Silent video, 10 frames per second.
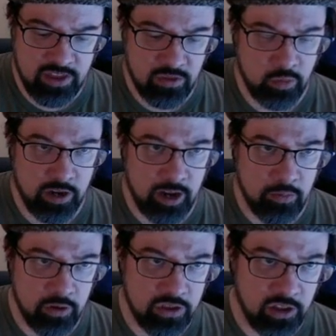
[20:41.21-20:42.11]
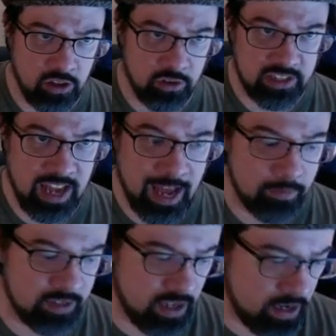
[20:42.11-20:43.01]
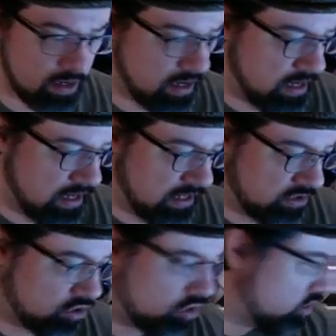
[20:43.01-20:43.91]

when I put the little tabs on, is just